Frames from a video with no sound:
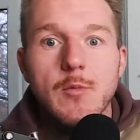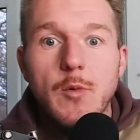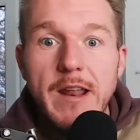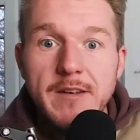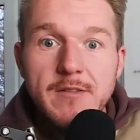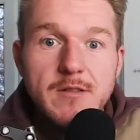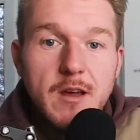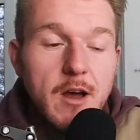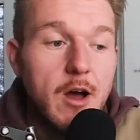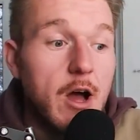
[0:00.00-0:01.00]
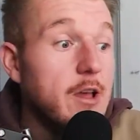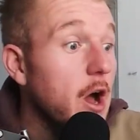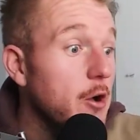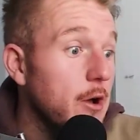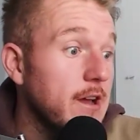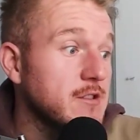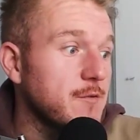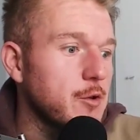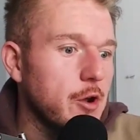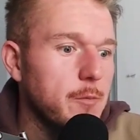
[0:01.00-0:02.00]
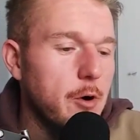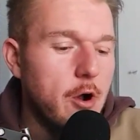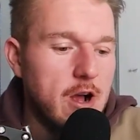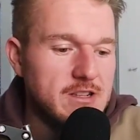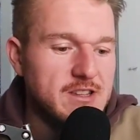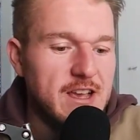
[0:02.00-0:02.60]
when I got interviewed on a podcast